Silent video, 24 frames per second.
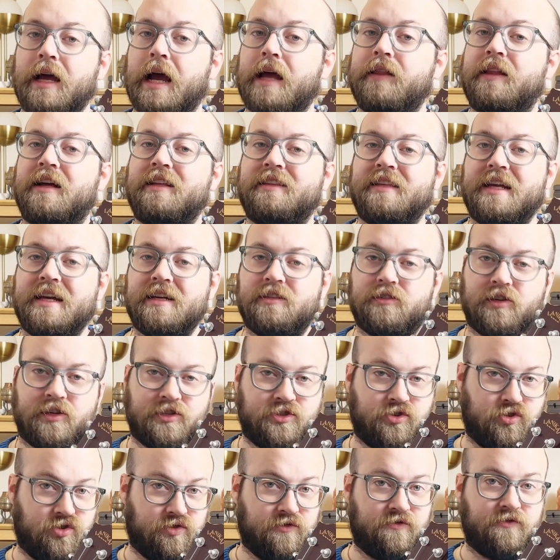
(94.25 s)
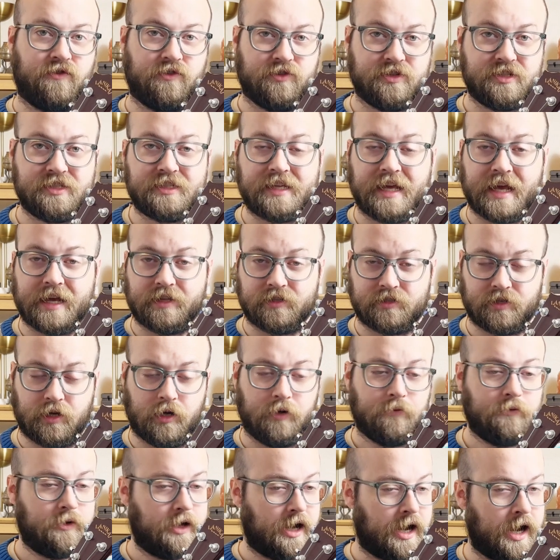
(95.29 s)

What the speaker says: And that takes us through the first stanza,